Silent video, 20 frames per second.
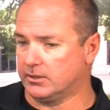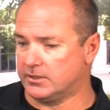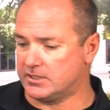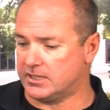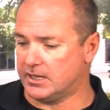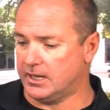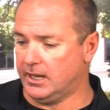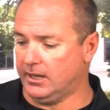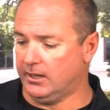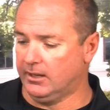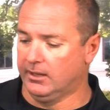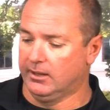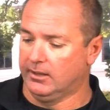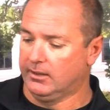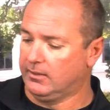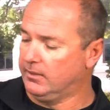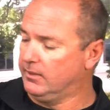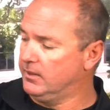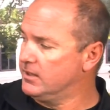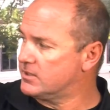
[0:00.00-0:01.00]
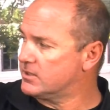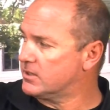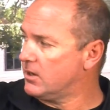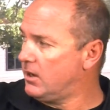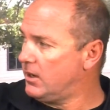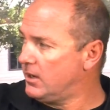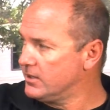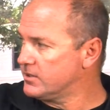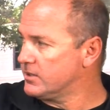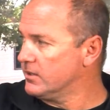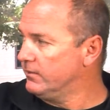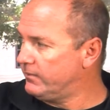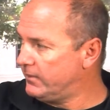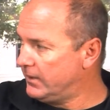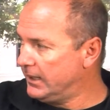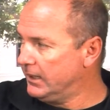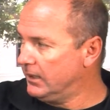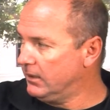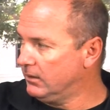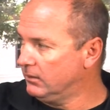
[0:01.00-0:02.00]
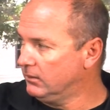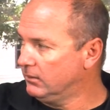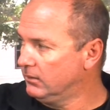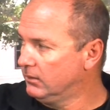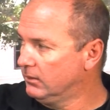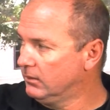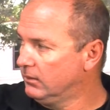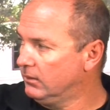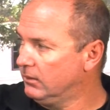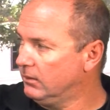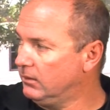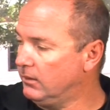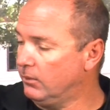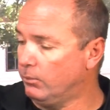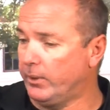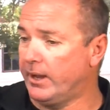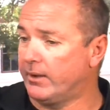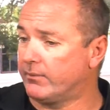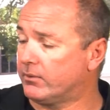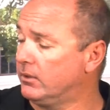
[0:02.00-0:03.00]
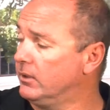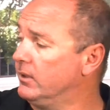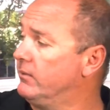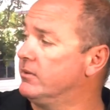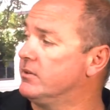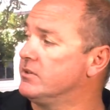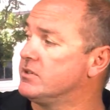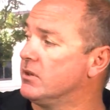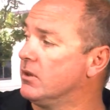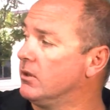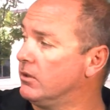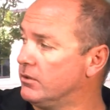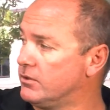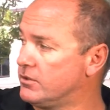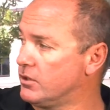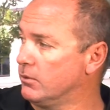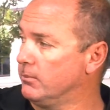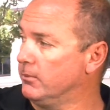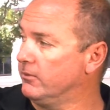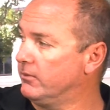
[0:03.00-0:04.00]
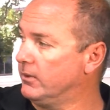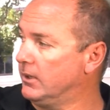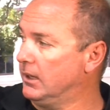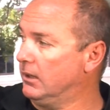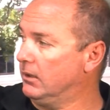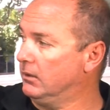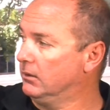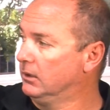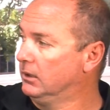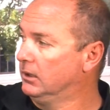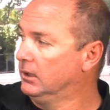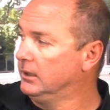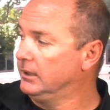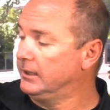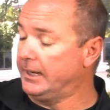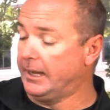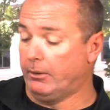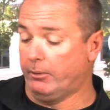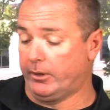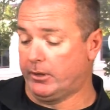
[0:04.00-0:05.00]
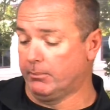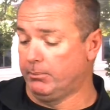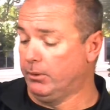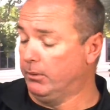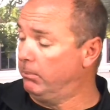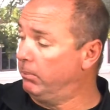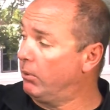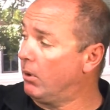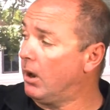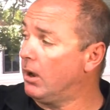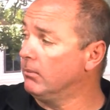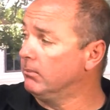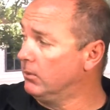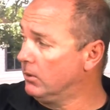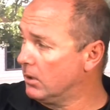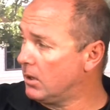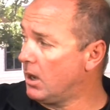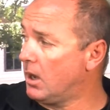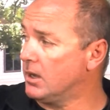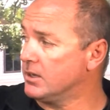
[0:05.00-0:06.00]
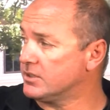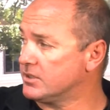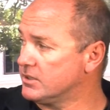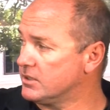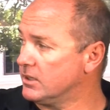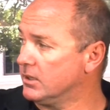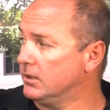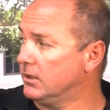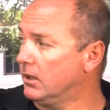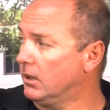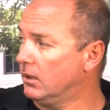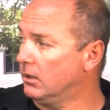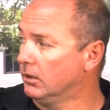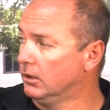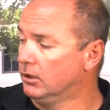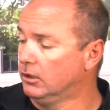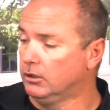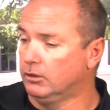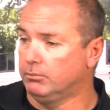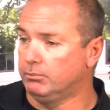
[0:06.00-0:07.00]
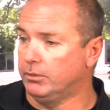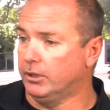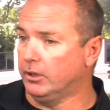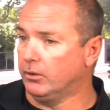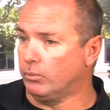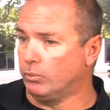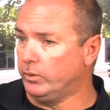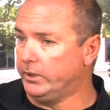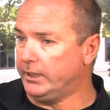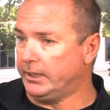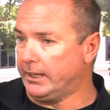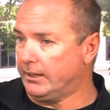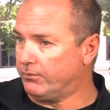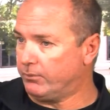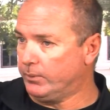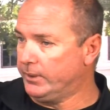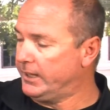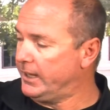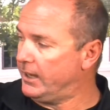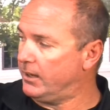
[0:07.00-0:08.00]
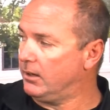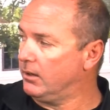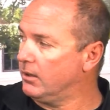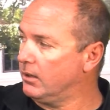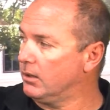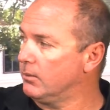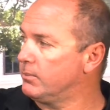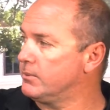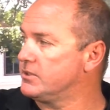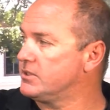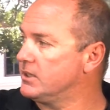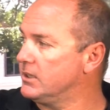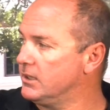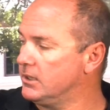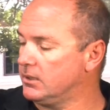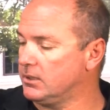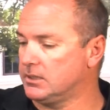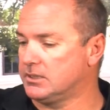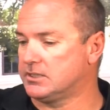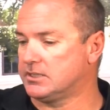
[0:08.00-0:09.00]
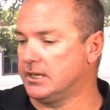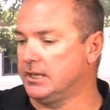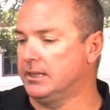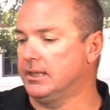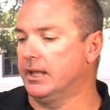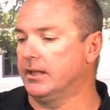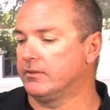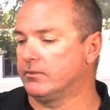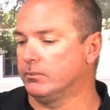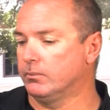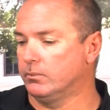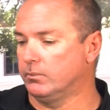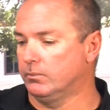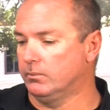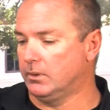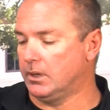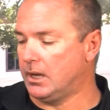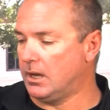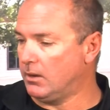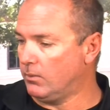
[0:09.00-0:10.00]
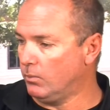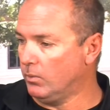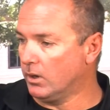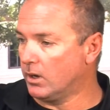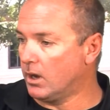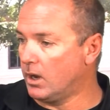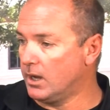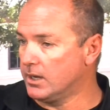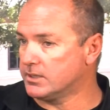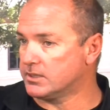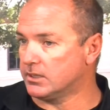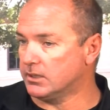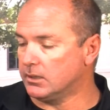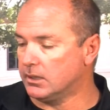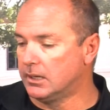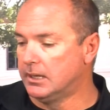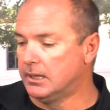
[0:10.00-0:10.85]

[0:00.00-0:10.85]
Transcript: say this caused the fire, then we have to leave it as an undetermined fire. Now we can put probable causes in there, but if we can't 100% say that's what caused it.